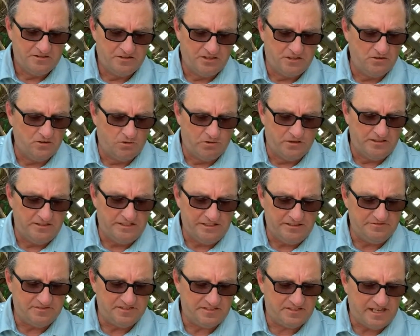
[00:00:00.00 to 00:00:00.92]
The Lord
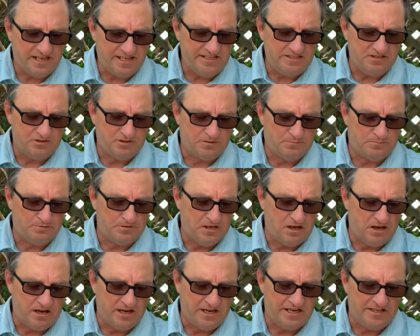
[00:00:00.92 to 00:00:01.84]
gives sight to the
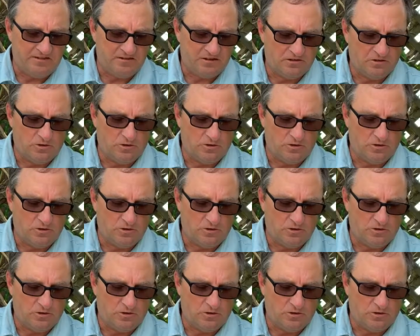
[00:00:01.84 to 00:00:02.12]
blind.